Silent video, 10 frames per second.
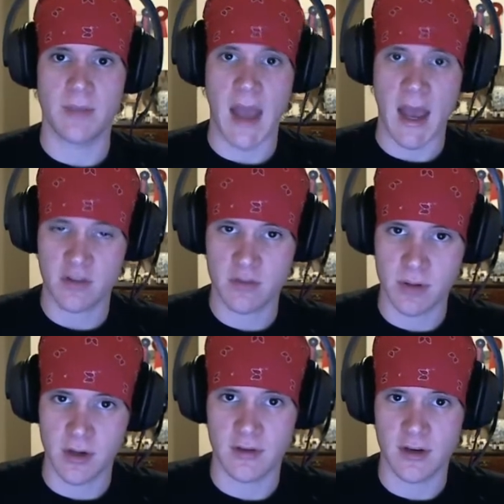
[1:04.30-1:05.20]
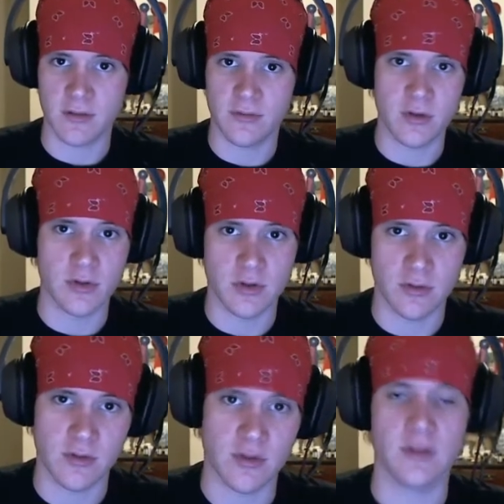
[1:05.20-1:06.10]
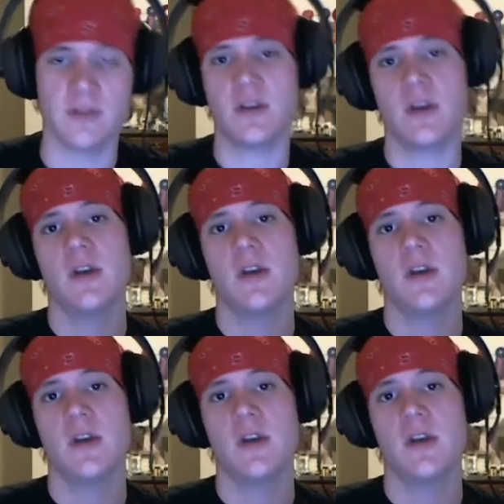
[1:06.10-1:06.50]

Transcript: Past, Present, and Future series.